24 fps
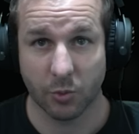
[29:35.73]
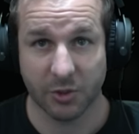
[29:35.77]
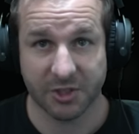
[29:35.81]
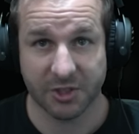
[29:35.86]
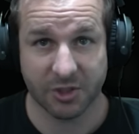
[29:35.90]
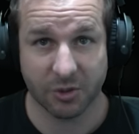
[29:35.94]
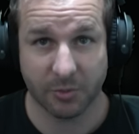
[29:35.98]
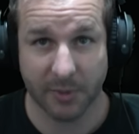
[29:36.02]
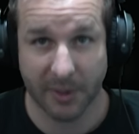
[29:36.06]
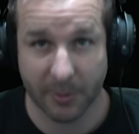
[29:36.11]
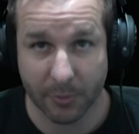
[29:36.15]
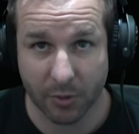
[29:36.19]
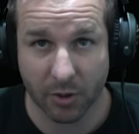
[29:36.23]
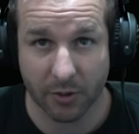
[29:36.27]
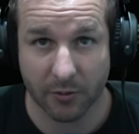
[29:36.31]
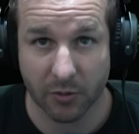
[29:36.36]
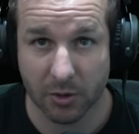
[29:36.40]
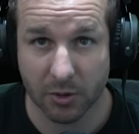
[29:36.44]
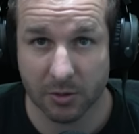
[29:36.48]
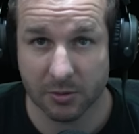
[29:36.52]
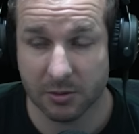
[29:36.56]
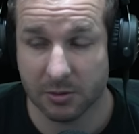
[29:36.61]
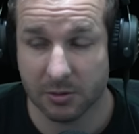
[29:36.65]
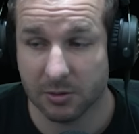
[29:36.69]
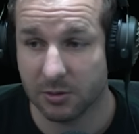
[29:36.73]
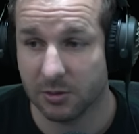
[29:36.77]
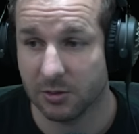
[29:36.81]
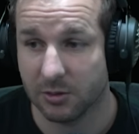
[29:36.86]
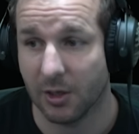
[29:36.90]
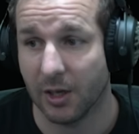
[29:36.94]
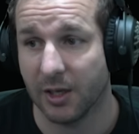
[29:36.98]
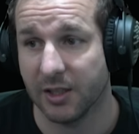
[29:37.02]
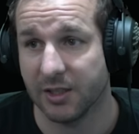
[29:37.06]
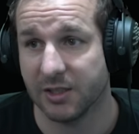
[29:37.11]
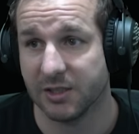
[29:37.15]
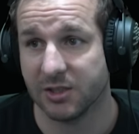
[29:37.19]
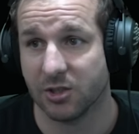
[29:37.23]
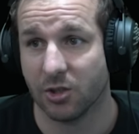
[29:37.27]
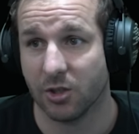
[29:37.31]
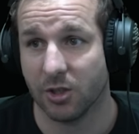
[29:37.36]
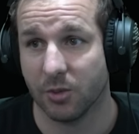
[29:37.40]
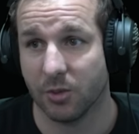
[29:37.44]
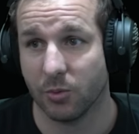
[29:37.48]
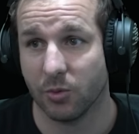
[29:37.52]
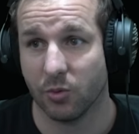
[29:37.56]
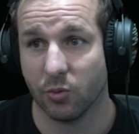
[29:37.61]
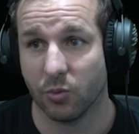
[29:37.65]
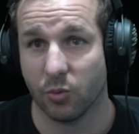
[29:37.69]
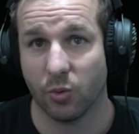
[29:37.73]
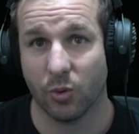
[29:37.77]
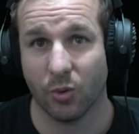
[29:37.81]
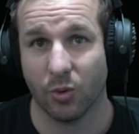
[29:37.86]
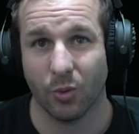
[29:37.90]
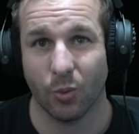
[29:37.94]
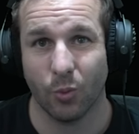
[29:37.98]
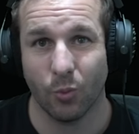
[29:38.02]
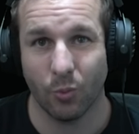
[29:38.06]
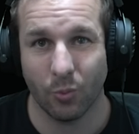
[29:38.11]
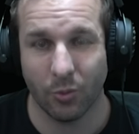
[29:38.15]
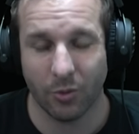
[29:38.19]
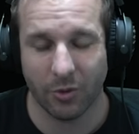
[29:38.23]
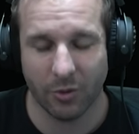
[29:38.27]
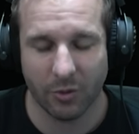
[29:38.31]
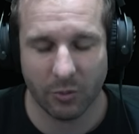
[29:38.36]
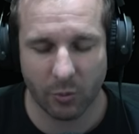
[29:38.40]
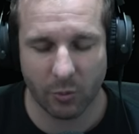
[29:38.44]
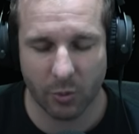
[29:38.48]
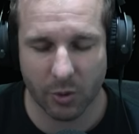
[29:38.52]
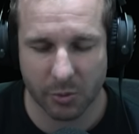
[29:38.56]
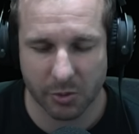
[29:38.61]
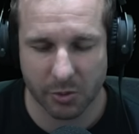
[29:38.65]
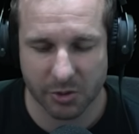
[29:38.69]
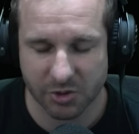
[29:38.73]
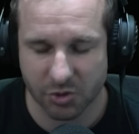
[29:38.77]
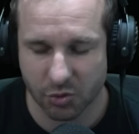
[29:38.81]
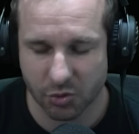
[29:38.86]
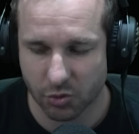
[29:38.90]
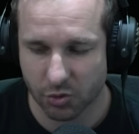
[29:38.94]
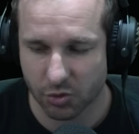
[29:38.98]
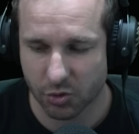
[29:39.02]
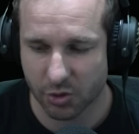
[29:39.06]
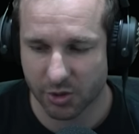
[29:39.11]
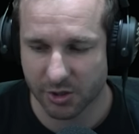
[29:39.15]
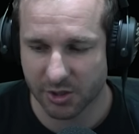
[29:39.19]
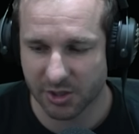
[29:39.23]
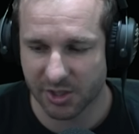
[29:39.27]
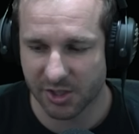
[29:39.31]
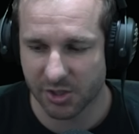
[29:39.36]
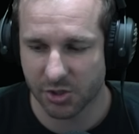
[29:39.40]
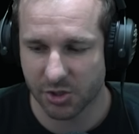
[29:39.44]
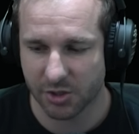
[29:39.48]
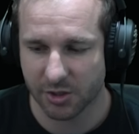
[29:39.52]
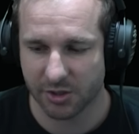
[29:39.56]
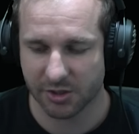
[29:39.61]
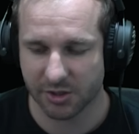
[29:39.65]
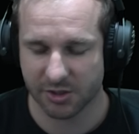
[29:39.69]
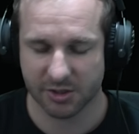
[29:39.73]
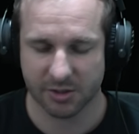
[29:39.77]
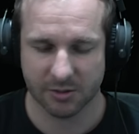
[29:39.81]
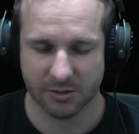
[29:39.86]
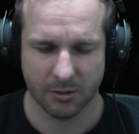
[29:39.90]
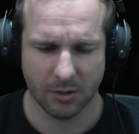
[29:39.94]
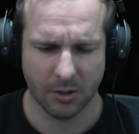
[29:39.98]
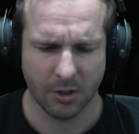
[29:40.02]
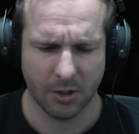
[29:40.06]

we still made profit, and it's kind of what I want to try and teach you this.